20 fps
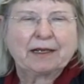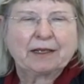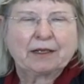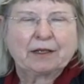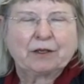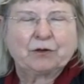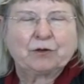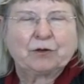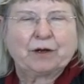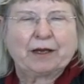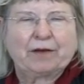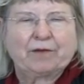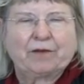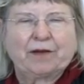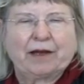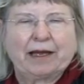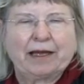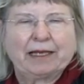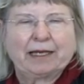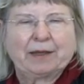You have
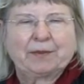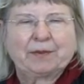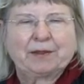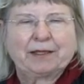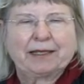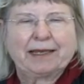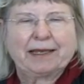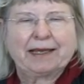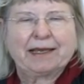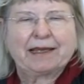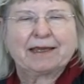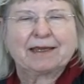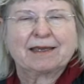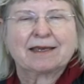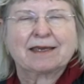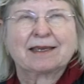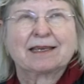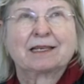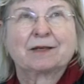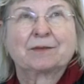high
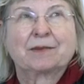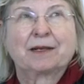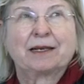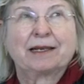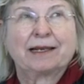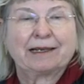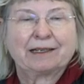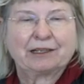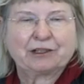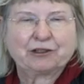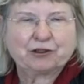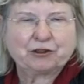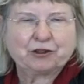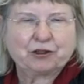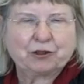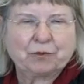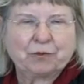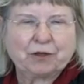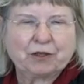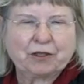uptake in malignant
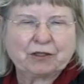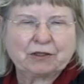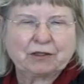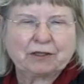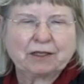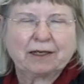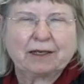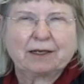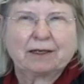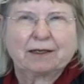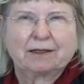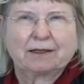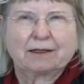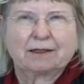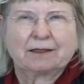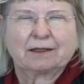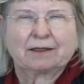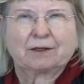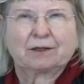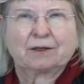tumors,
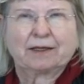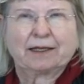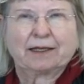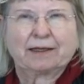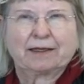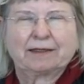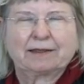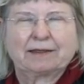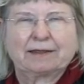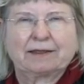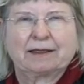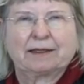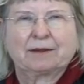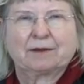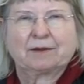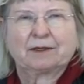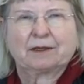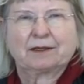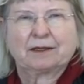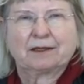that is
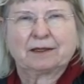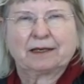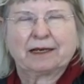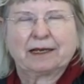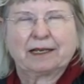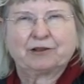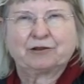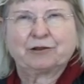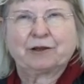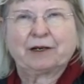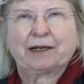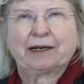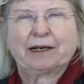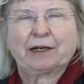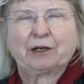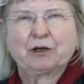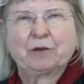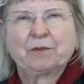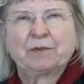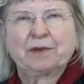in high-grade
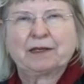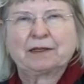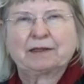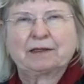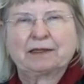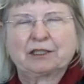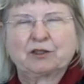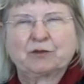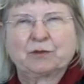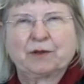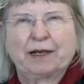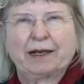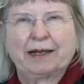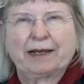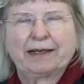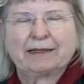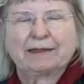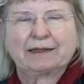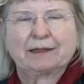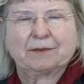gliomas as well
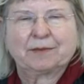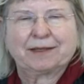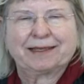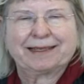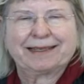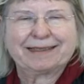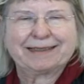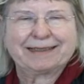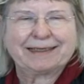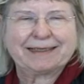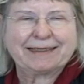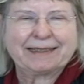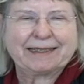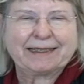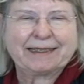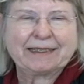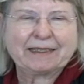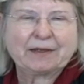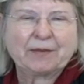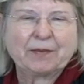as in
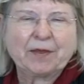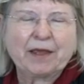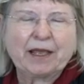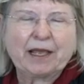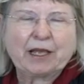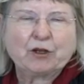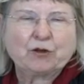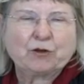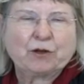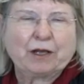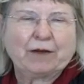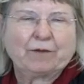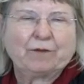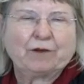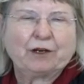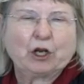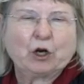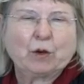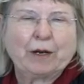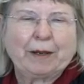metastases. You have
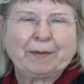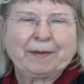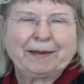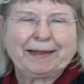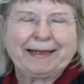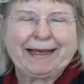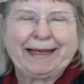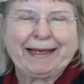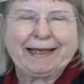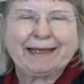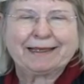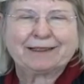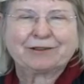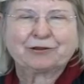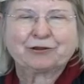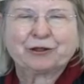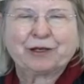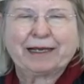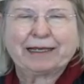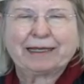low uptake in
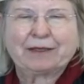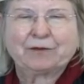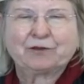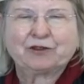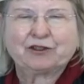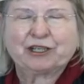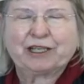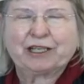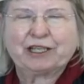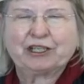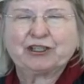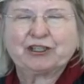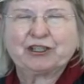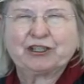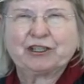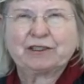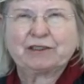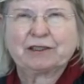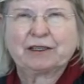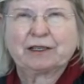reactive
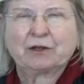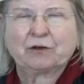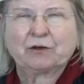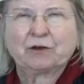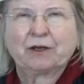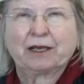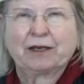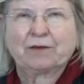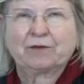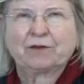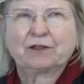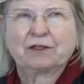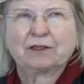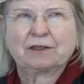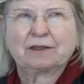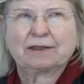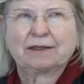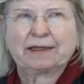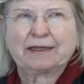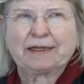changes, and you have a
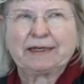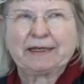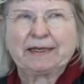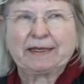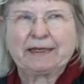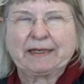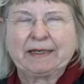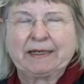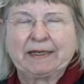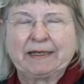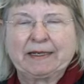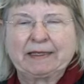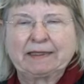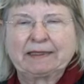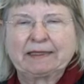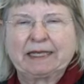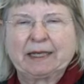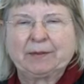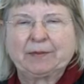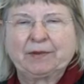
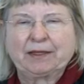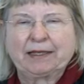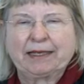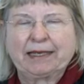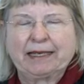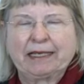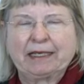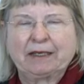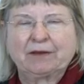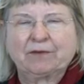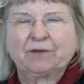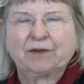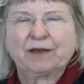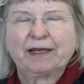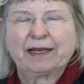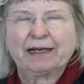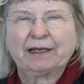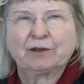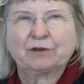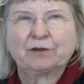standardized uptake
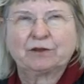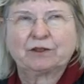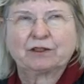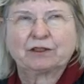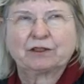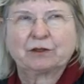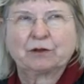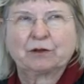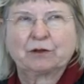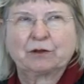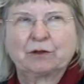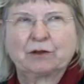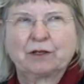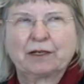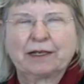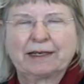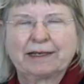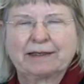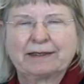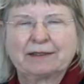value, the so-called
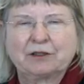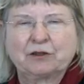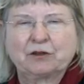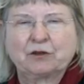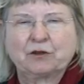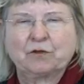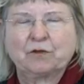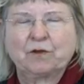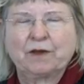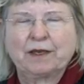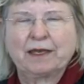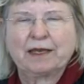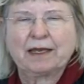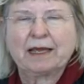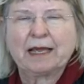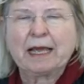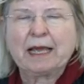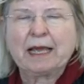SUV,